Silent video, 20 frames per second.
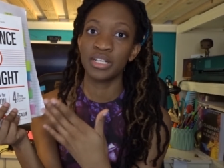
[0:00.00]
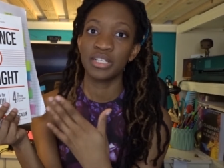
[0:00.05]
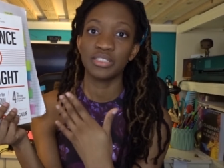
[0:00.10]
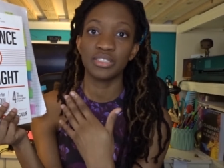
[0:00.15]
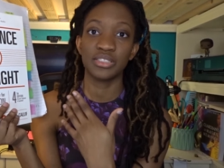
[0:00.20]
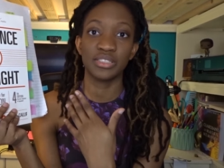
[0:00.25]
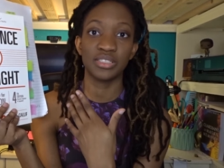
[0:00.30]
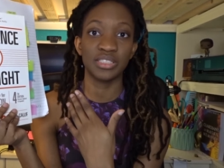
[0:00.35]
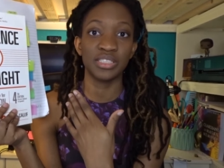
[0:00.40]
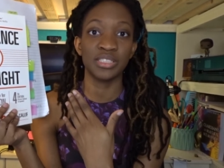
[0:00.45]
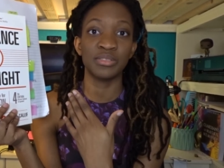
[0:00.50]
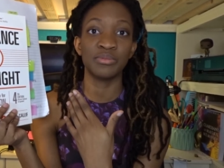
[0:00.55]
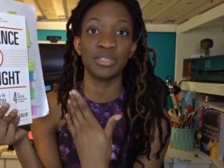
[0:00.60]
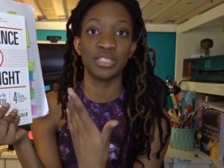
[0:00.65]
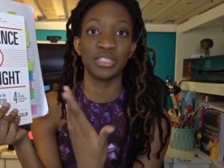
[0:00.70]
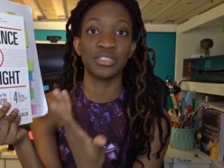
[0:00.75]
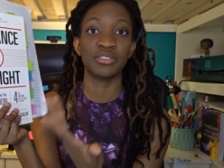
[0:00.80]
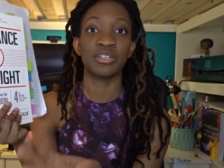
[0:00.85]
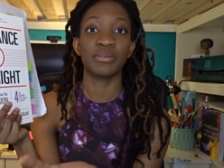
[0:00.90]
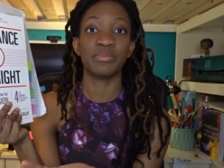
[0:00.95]
to see
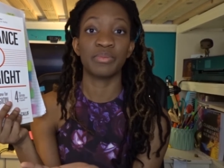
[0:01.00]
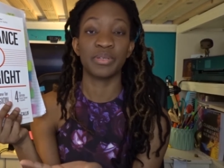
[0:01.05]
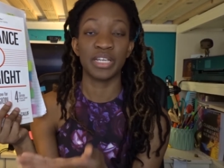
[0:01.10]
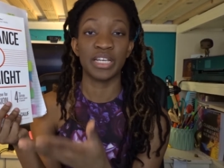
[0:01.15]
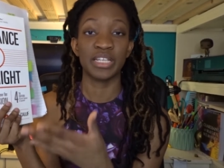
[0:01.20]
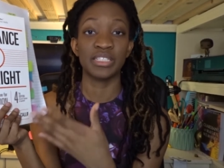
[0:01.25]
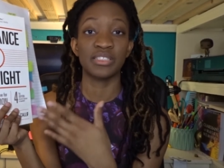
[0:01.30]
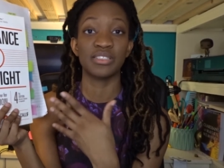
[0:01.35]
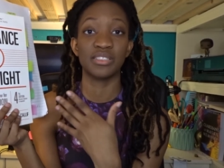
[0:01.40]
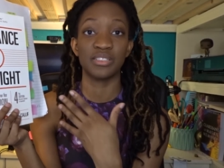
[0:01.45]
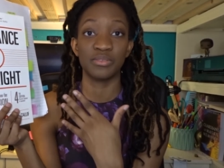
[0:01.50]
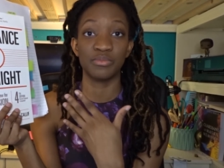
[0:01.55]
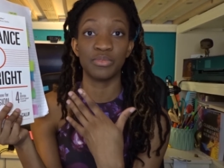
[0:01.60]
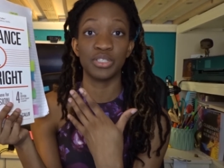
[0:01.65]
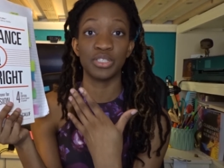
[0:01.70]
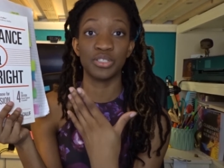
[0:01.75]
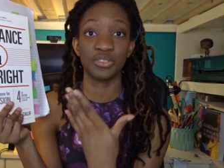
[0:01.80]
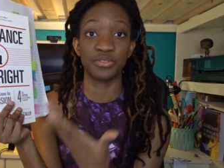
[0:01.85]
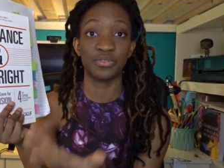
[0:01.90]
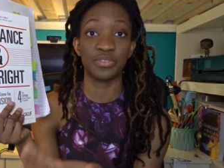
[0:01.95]
what you're up against and
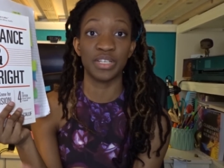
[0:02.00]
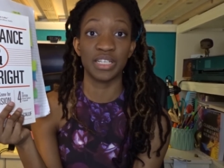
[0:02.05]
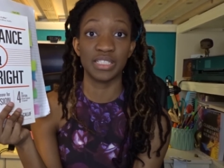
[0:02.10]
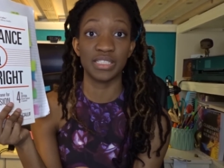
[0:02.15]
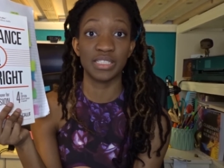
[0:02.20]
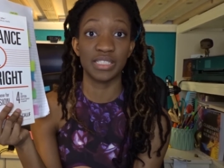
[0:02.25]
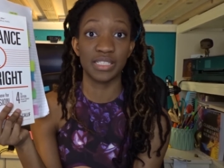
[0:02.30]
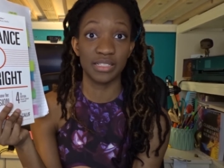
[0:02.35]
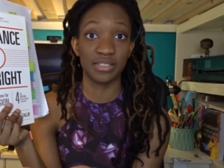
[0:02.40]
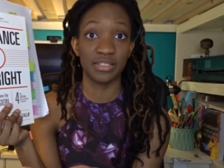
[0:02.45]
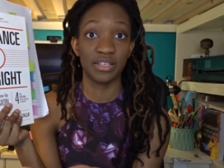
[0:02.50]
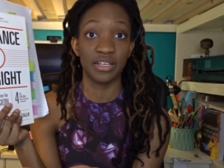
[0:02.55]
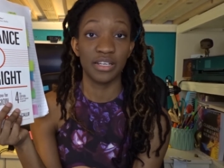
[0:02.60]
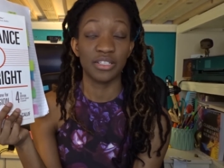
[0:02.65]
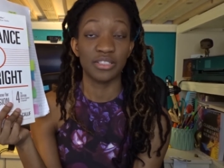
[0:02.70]
what you're facing.